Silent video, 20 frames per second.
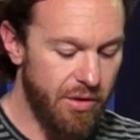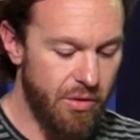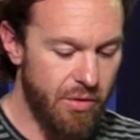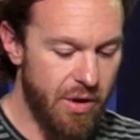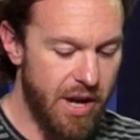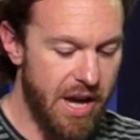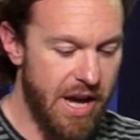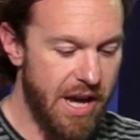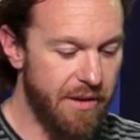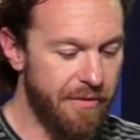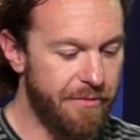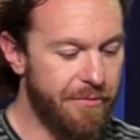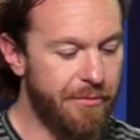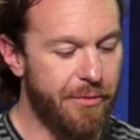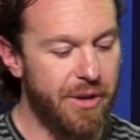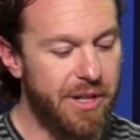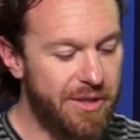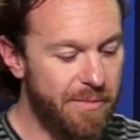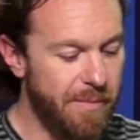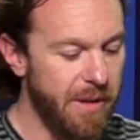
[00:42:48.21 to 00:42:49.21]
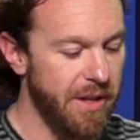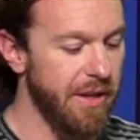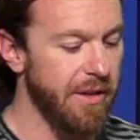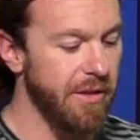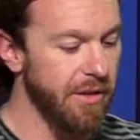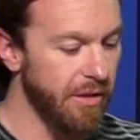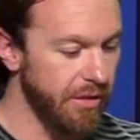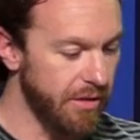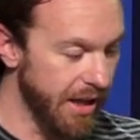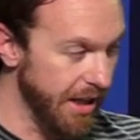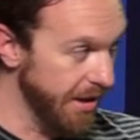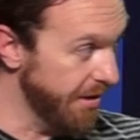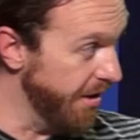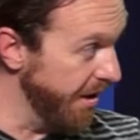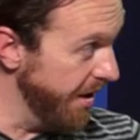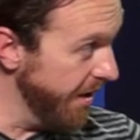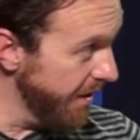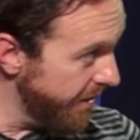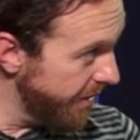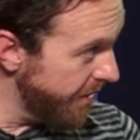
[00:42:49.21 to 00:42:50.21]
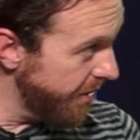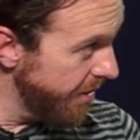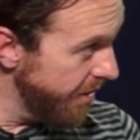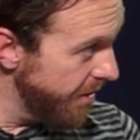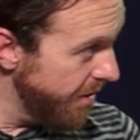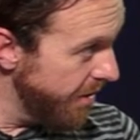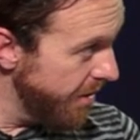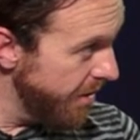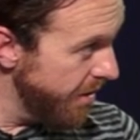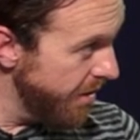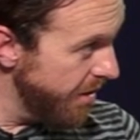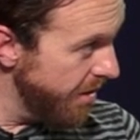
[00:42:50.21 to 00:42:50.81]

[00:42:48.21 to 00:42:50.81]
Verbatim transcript: who had a frisbee that looked like this. Yeah.